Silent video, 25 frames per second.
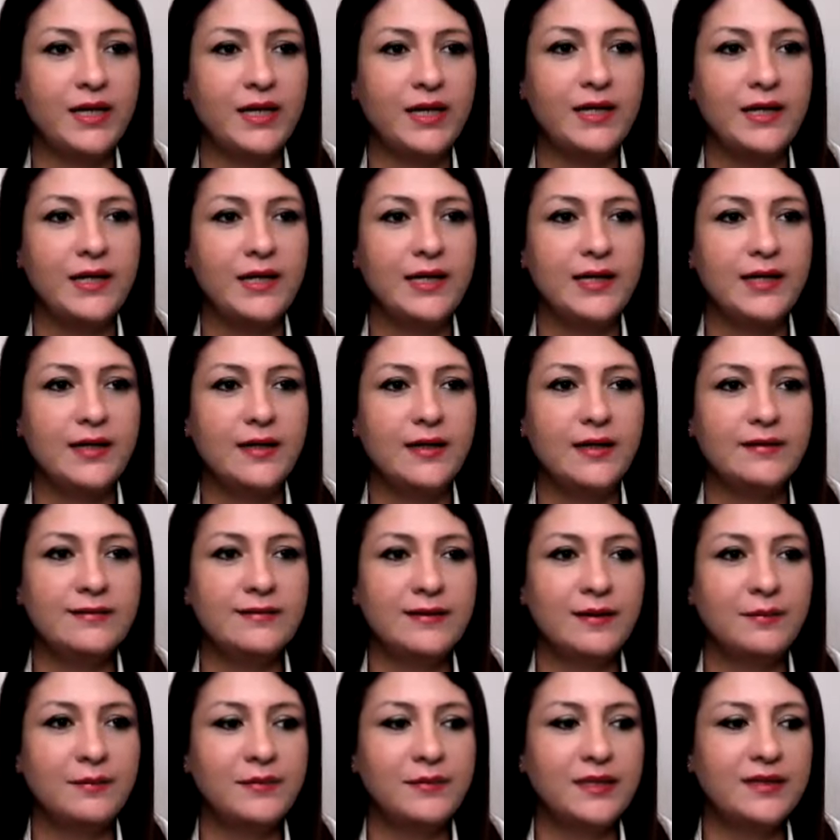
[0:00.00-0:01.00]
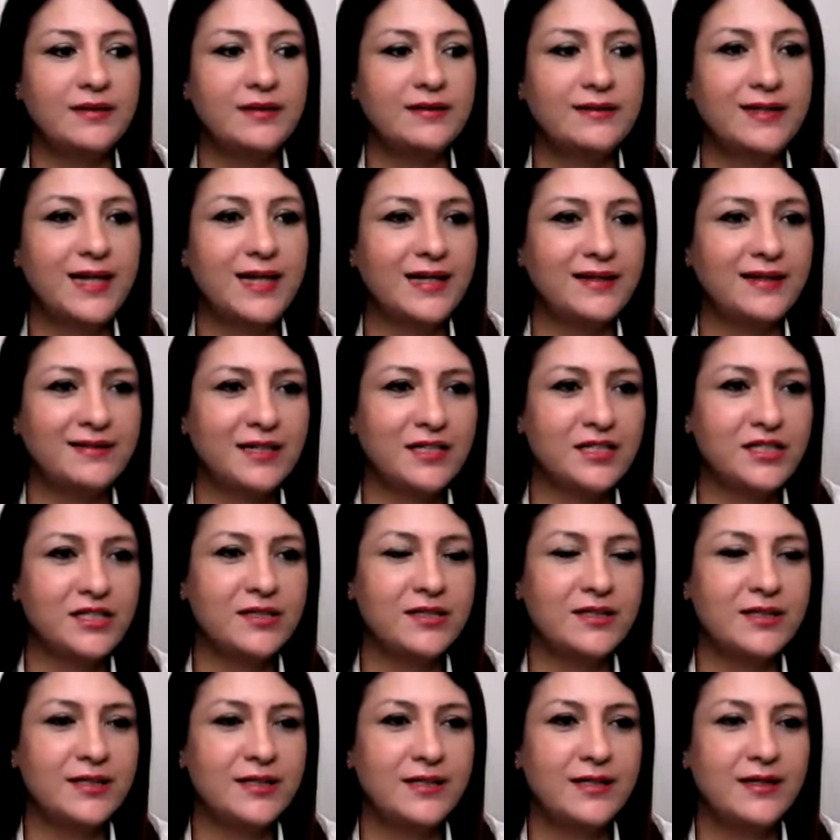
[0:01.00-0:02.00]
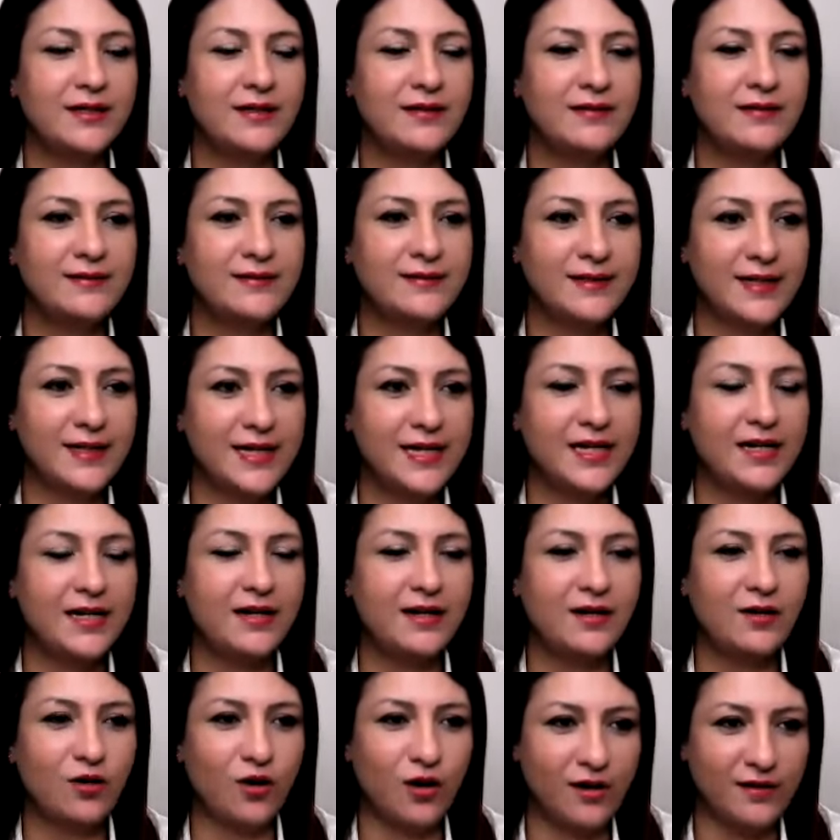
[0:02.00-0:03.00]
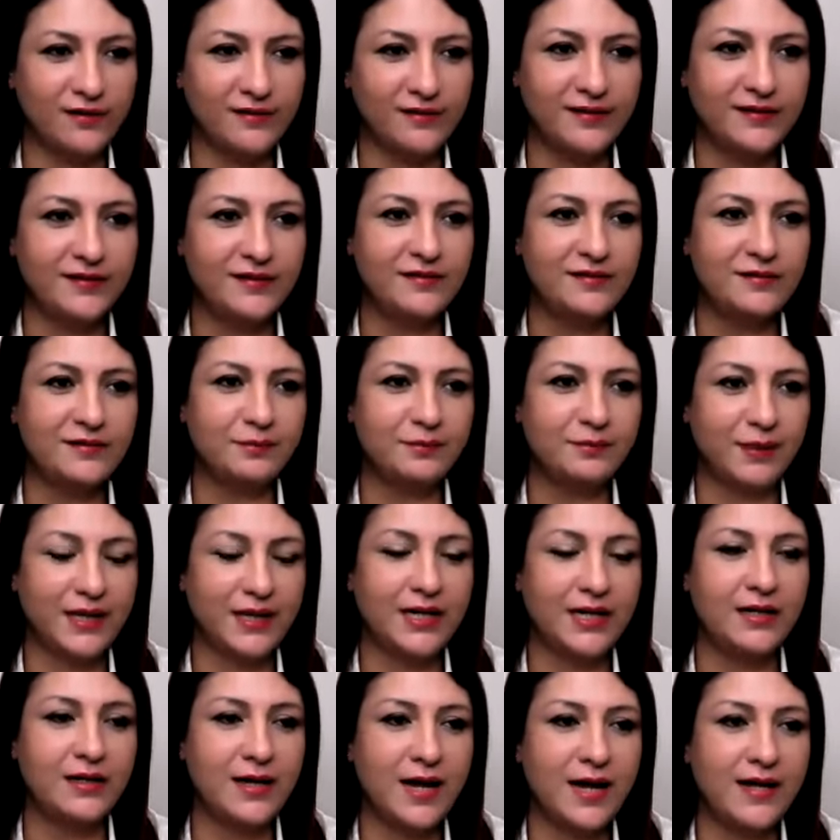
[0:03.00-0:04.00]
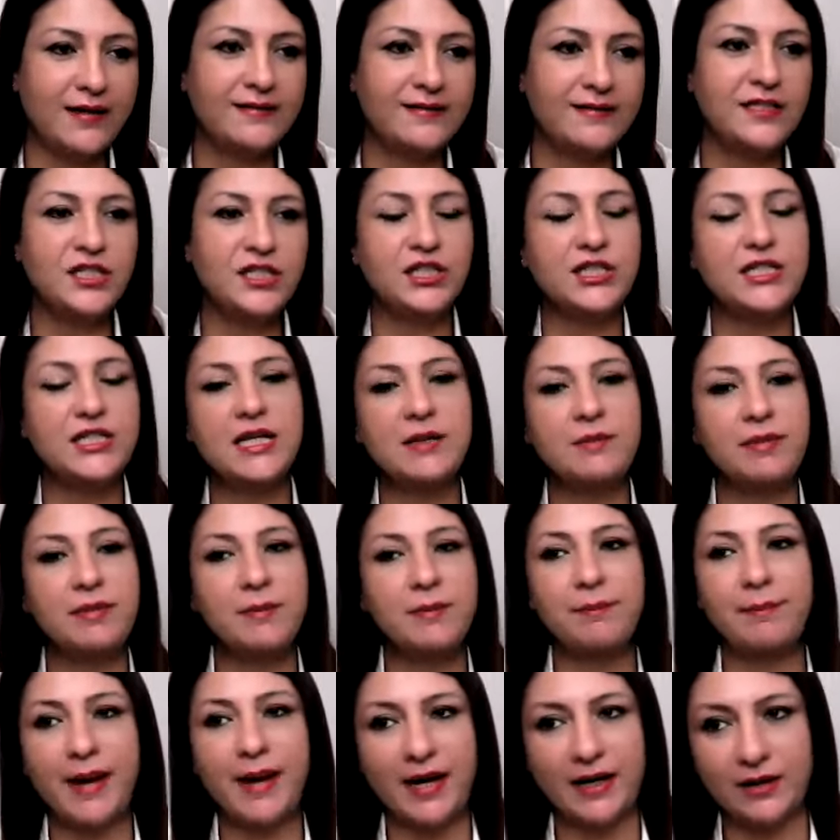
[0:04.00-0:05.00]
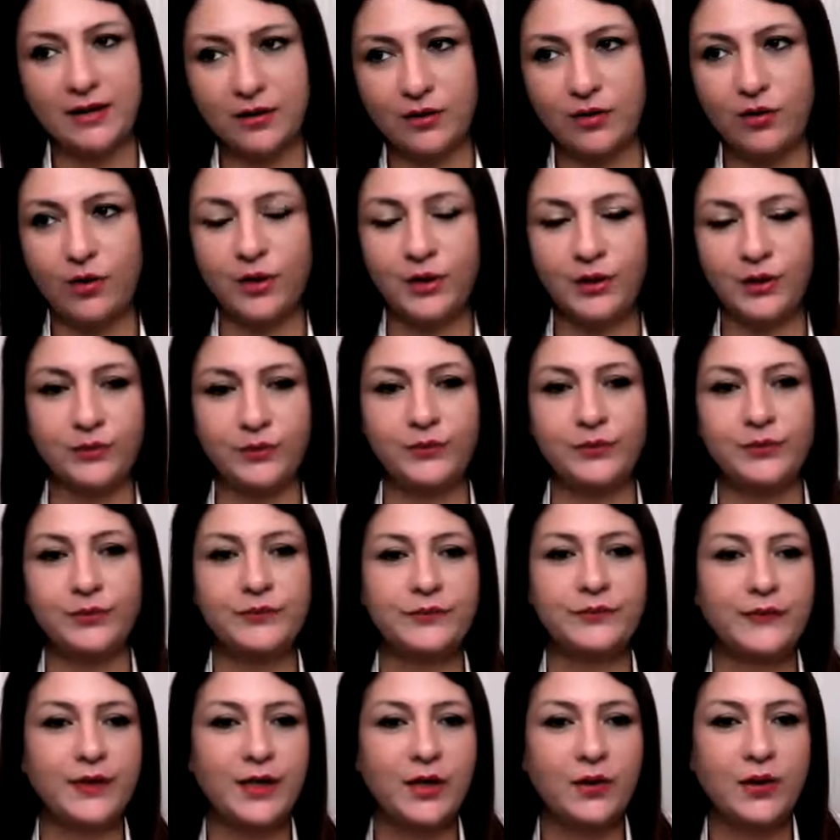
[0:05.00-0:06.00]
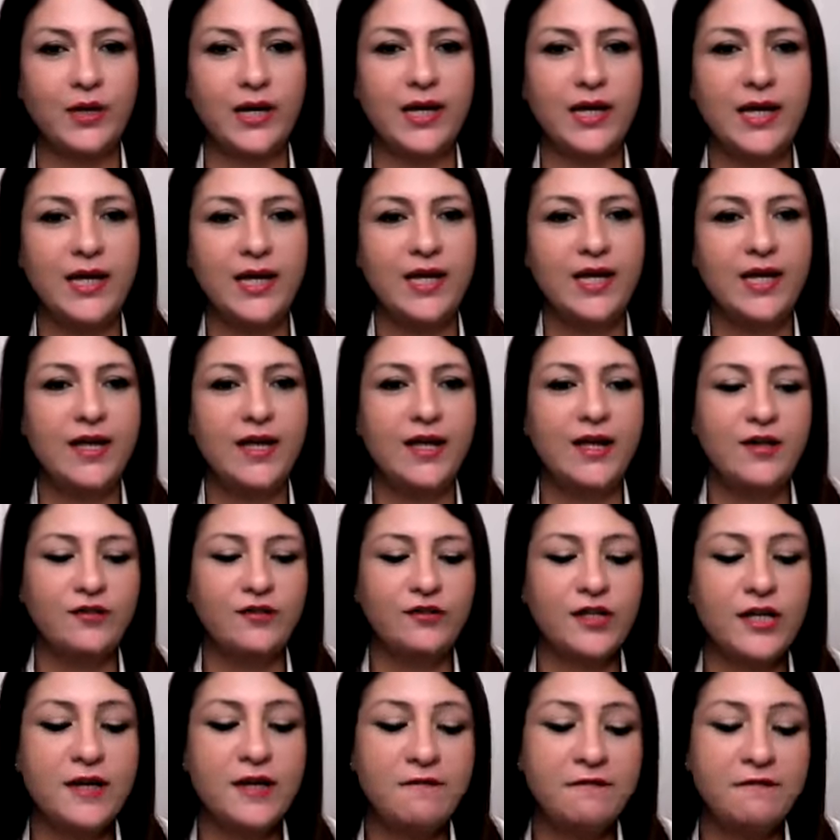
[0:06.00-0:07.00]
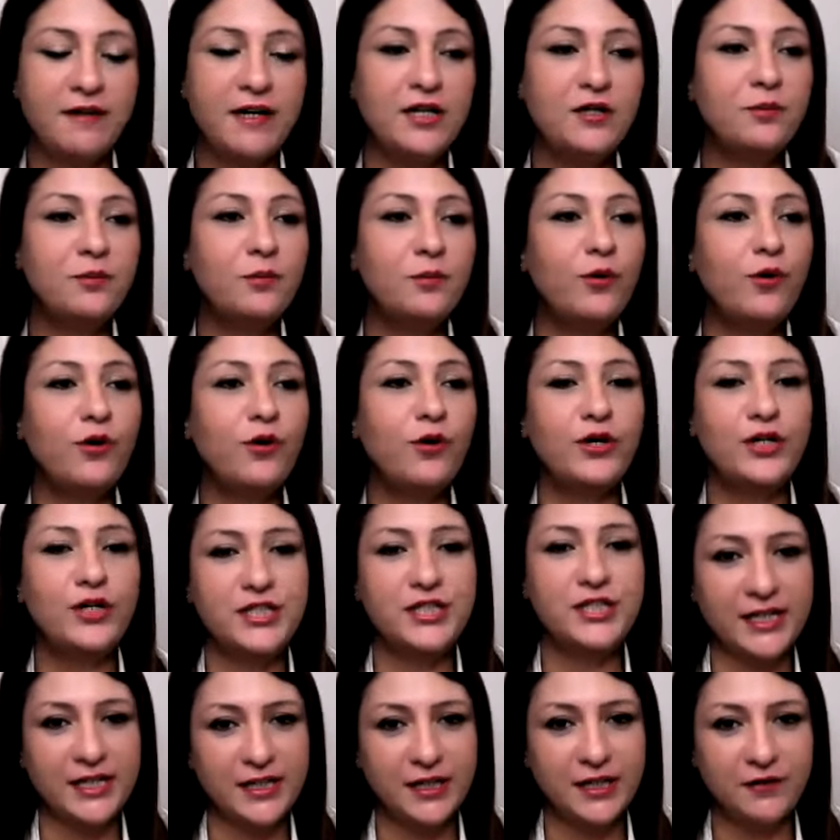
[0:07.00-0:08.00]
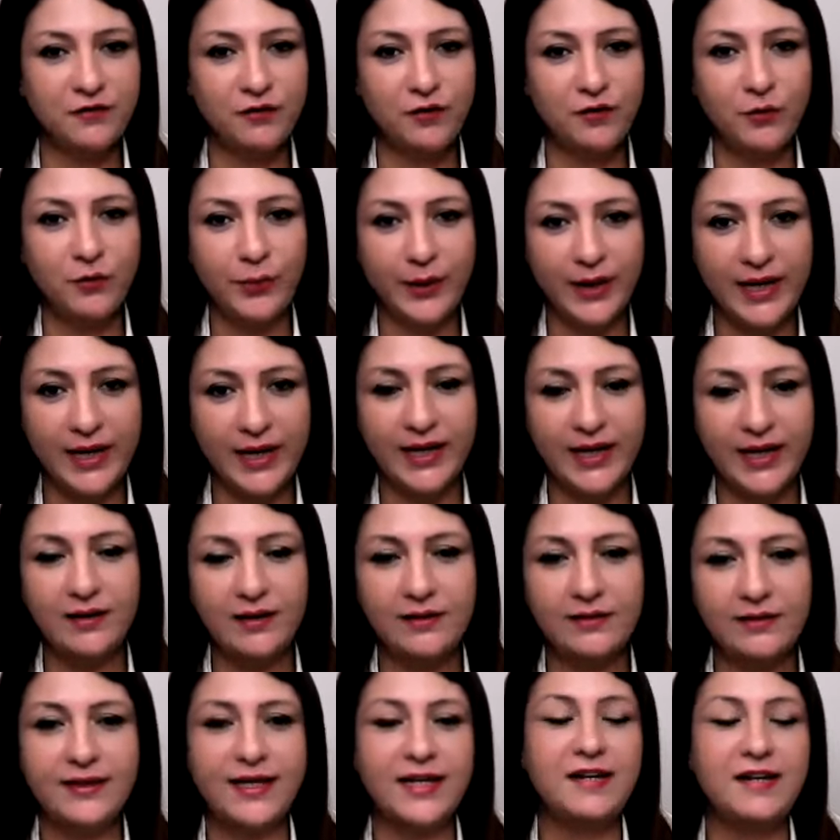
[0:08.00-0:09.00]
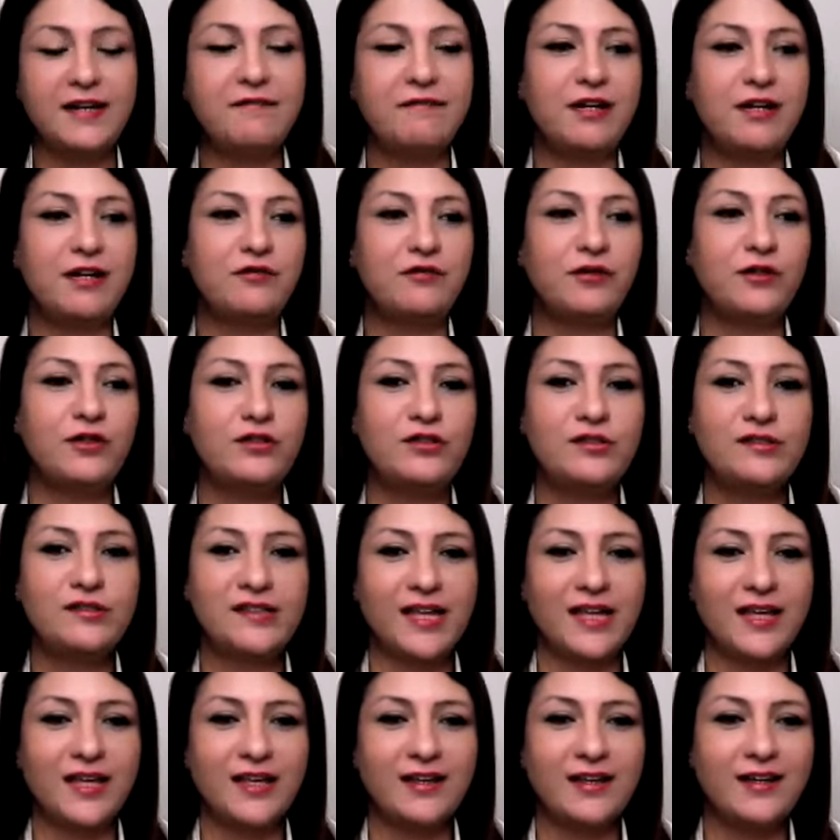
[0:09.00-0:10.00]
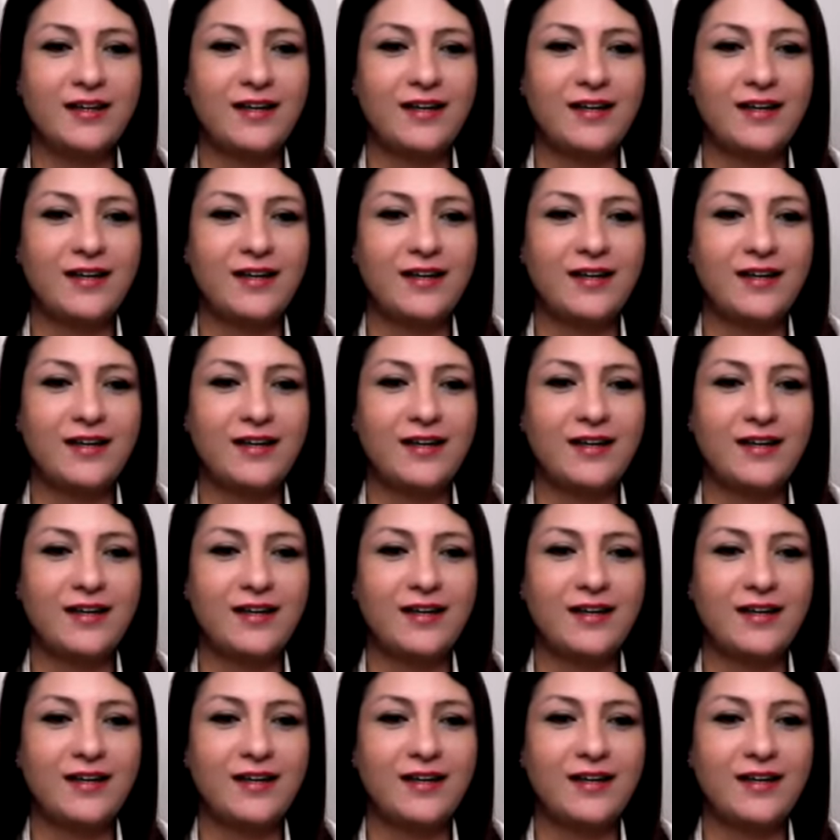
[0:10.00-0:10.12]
be some like such silly causes, but it has such deep impact on you. Okay. So he felt more rejected for winning than he felt for losing.